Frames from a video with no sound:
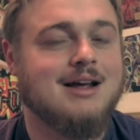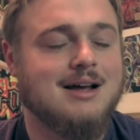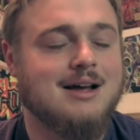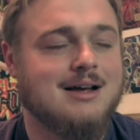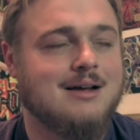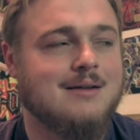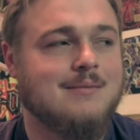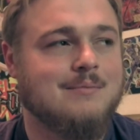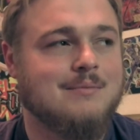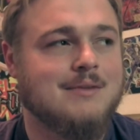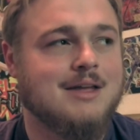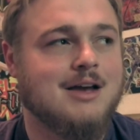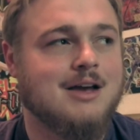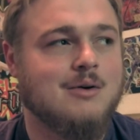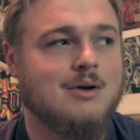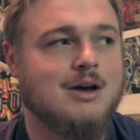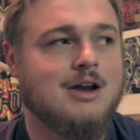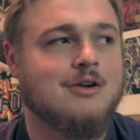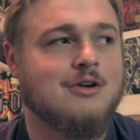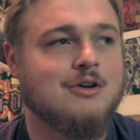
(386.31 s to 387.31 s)

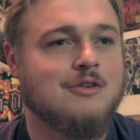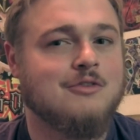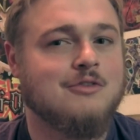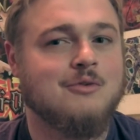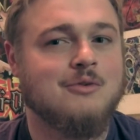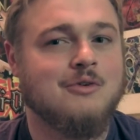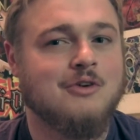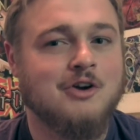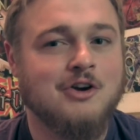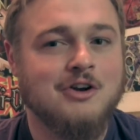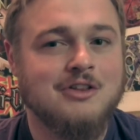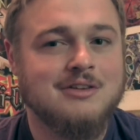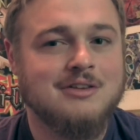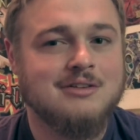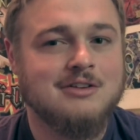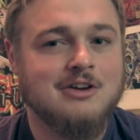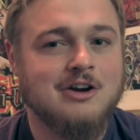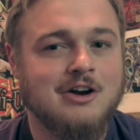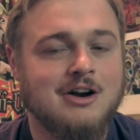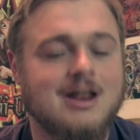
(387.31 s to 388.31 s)
I don't know if you've heard of
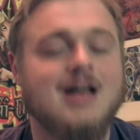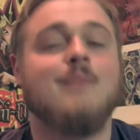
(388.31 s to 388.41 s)
this card.